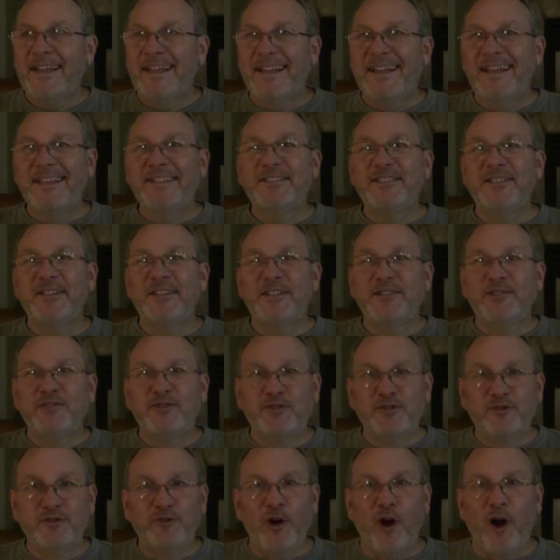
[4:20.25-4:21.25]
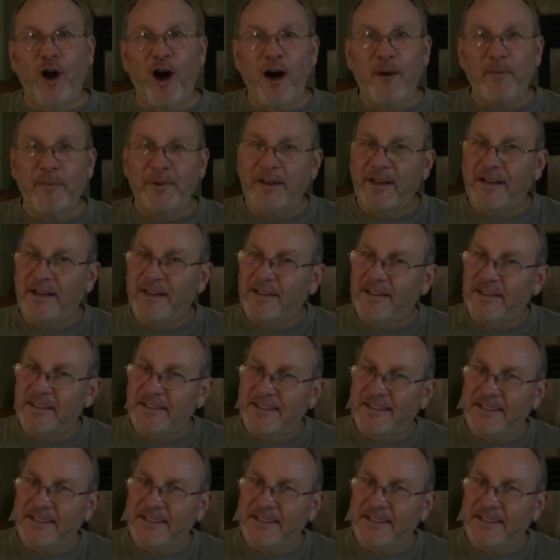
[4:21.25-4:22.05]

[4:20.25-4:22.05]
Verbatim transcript: isn't as dominant in the